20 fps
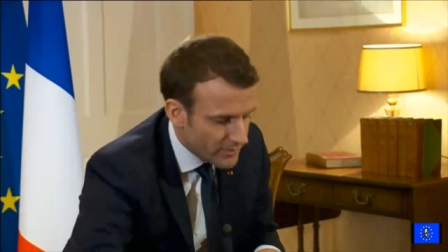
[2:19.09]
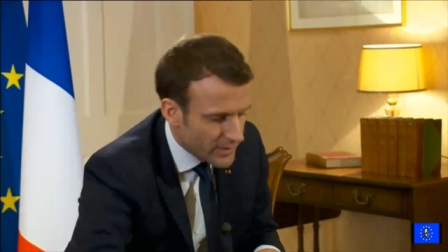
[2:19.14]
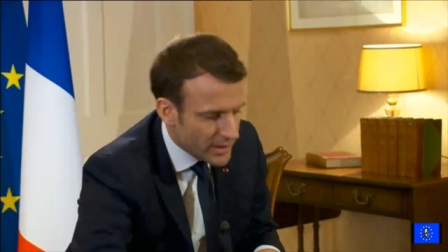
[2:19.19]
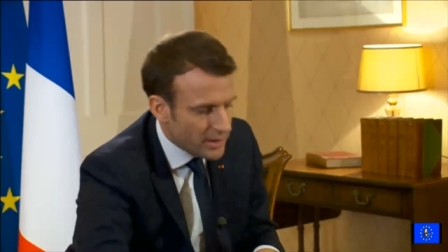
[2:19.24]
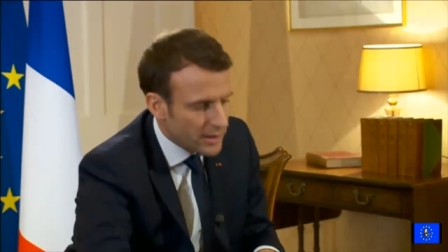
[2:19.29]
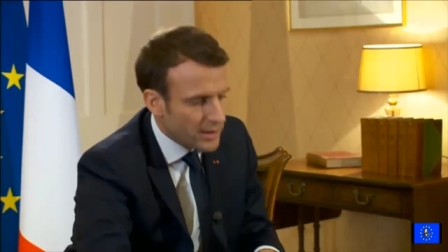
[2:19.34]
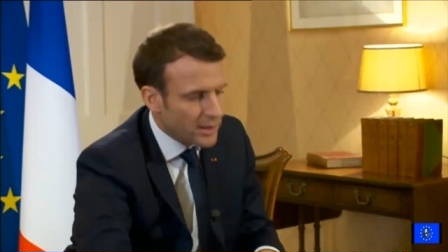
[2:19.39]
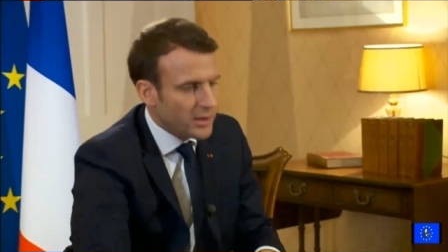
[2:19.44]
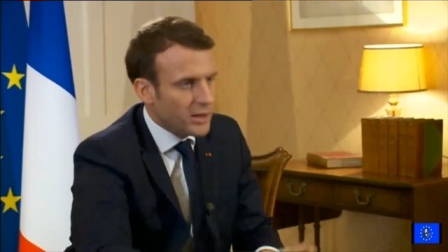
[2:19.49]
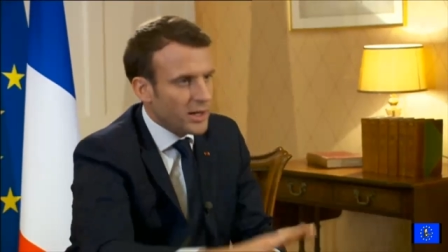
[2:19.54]
Uh,
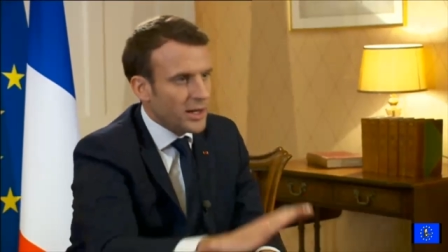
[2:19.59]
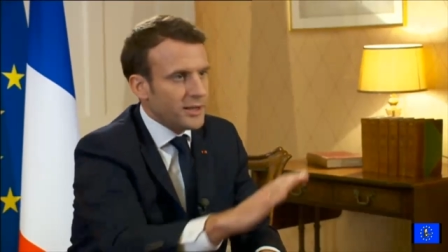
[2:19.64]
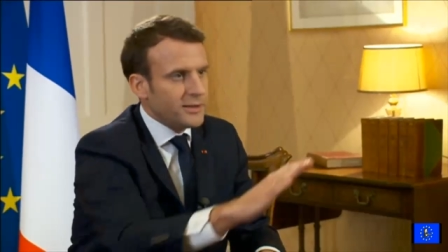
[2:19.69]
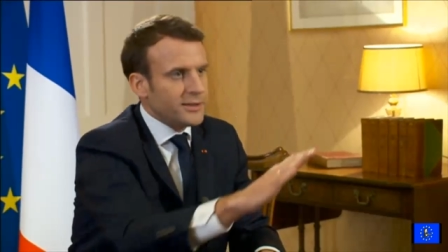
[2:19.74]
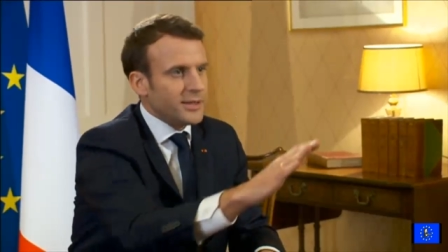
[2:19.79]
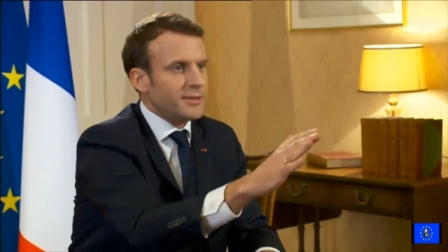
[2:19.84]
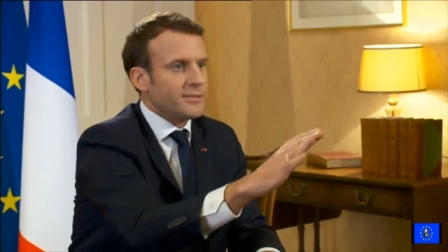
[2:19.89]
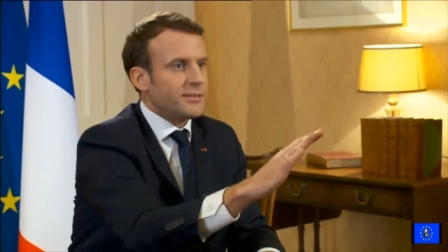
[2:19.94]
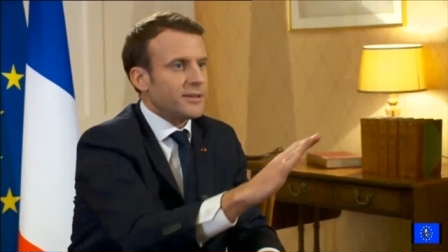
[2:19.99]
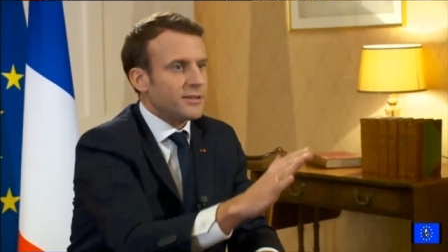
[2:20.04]
uh, I
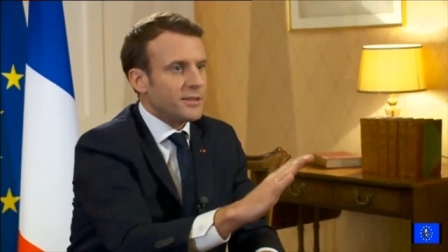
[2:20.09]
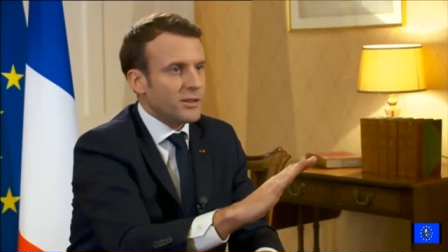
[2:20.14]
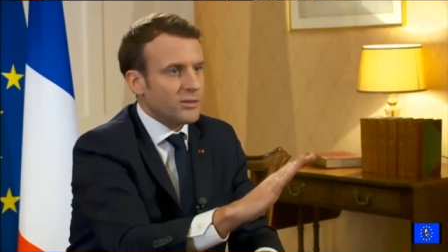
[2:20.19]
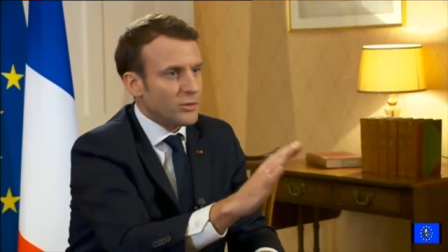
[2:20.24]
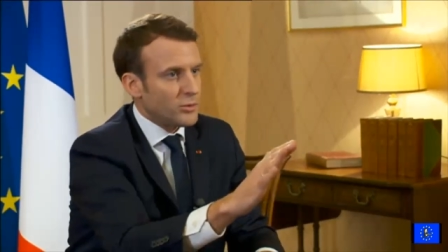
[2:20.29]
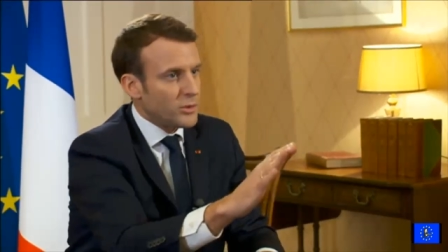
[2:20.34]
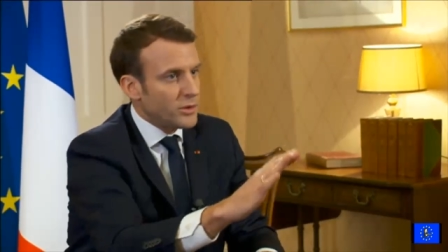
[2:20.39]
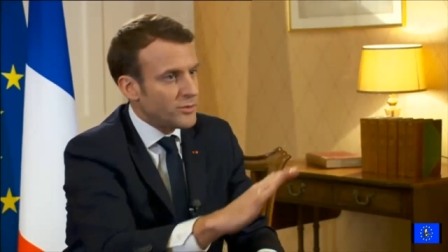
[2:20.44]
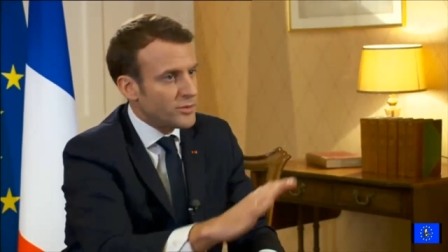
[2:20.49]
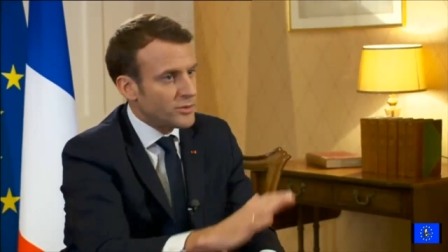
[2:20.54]
take that as
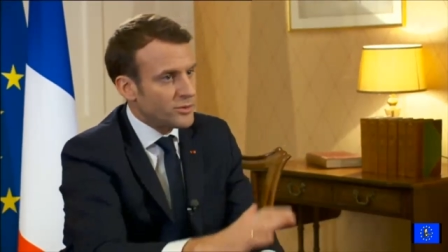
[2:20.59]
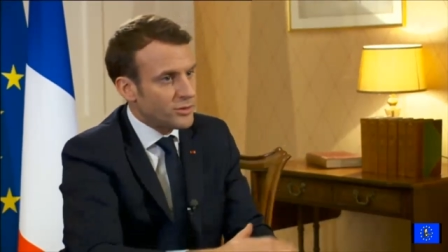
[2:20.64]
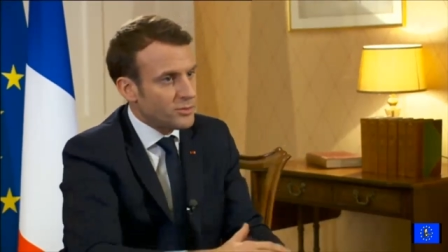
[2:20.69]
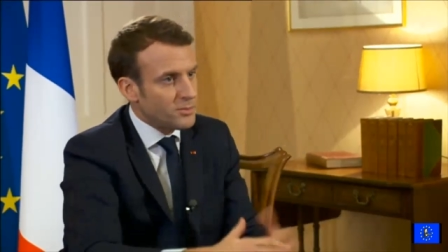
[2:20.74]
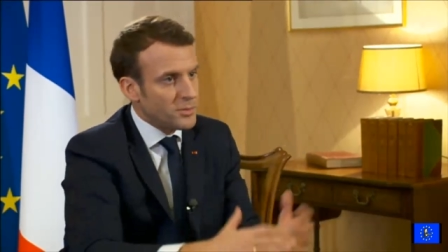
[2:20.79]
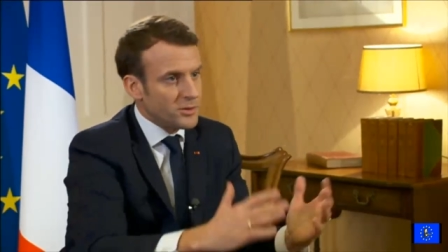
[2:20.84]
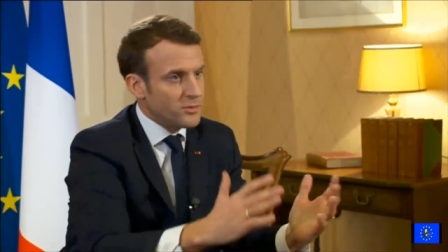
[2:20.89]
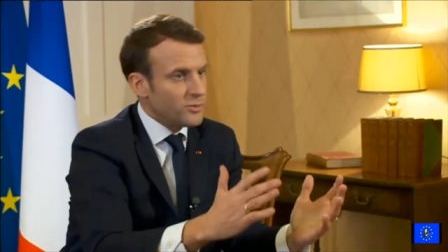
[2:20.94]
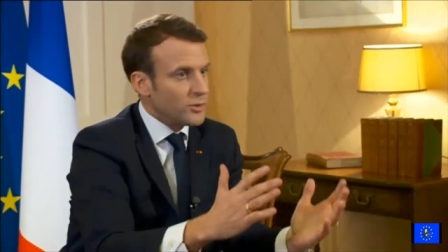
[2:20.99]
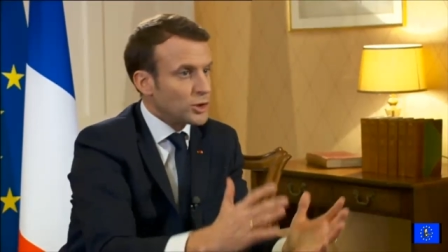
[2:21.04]
a reference,
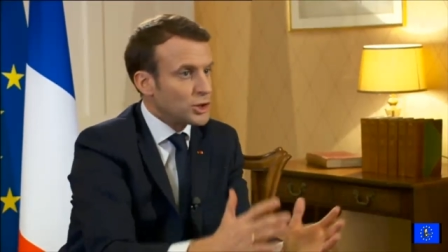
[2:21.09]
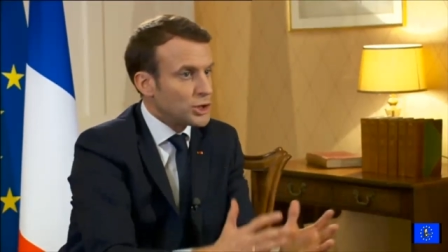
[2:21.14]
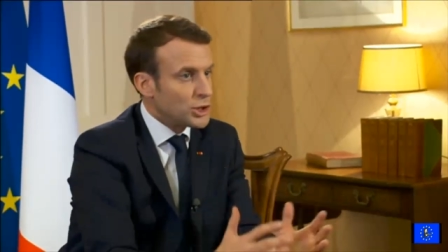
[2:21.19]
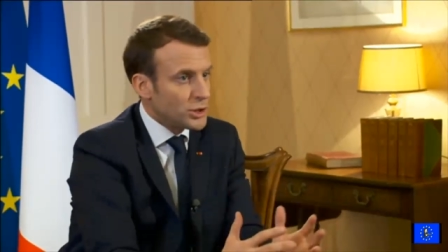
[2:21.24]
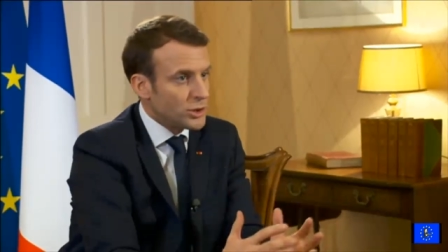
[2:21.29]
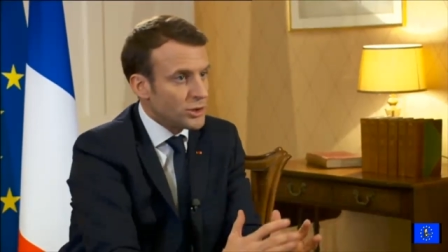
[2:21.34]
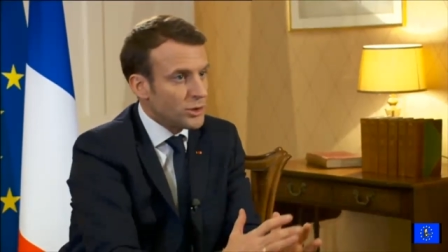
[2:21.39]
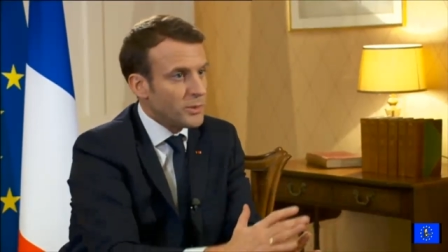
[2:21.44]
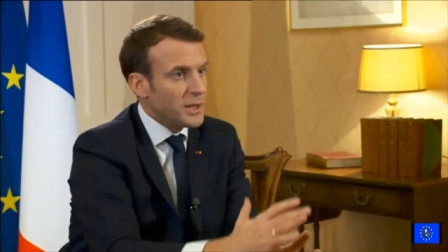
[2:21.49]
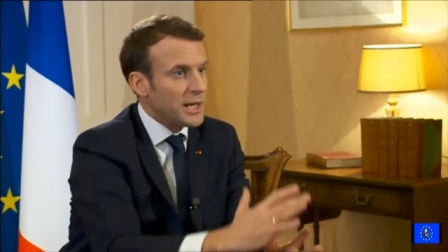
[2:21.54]
but for
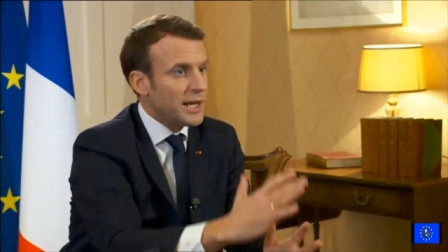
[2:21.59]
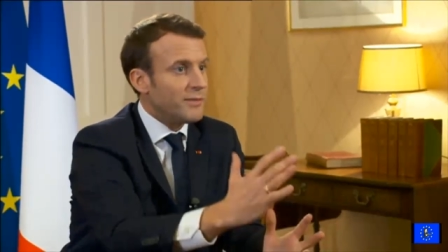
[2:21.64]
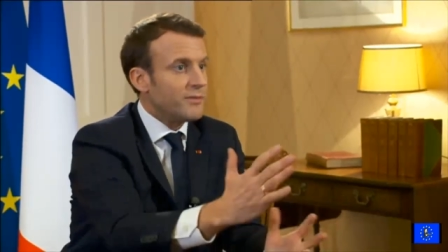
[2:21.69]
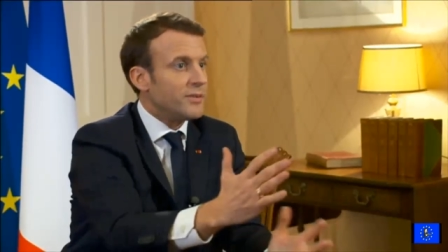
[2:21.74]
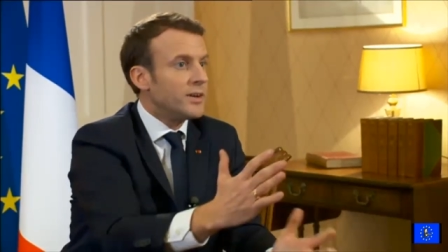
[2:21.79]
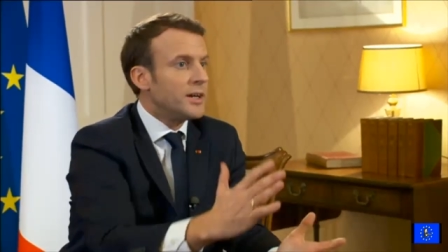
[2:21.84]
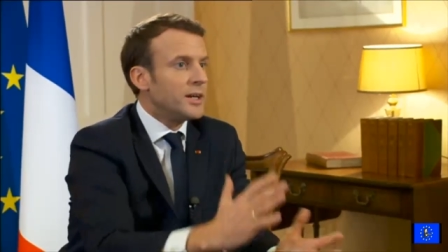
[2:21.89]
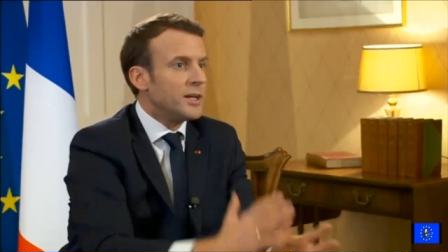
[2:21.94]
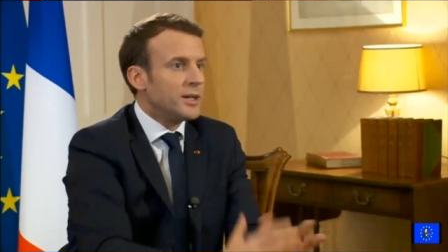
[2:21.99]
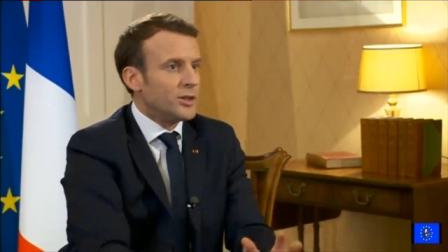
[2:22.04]
sure you will have